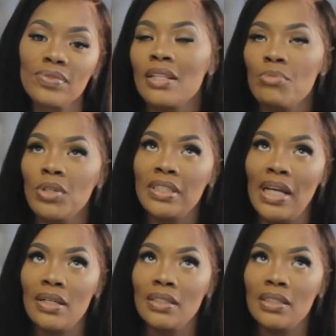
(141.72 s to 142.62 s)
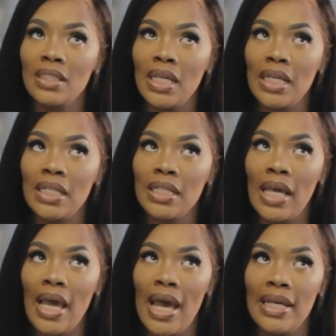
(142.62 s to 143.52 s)
The most childish thing
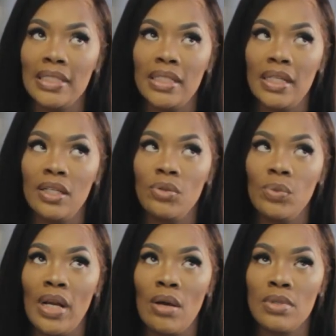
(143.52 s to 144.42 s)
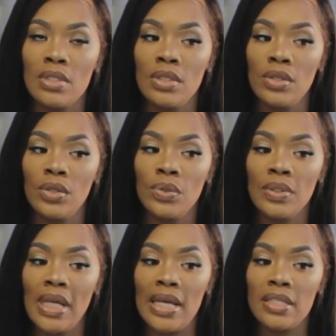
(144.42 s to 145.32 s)
that I did when I was little
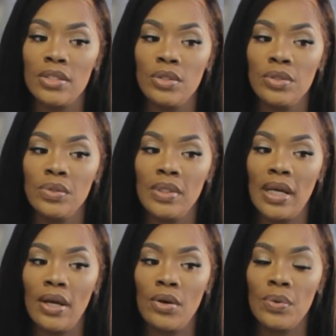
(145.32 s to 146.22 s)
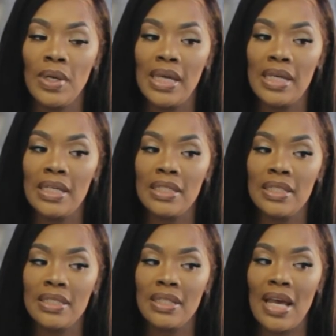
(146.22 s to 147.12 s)
that I still do now is